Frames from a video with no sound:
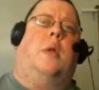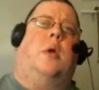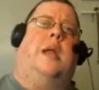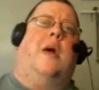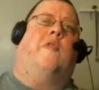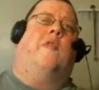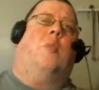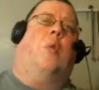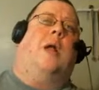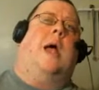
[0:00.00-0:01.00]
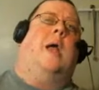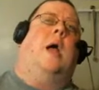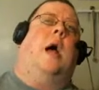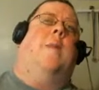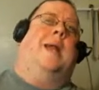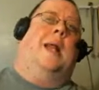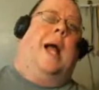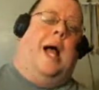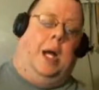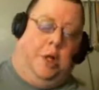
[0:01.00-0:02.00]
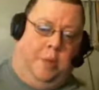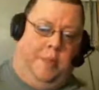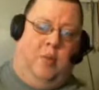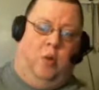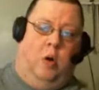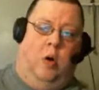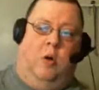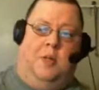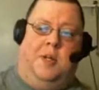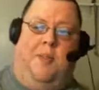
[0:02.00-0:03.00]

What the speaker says: Now, from what I mean, and I could be wrong on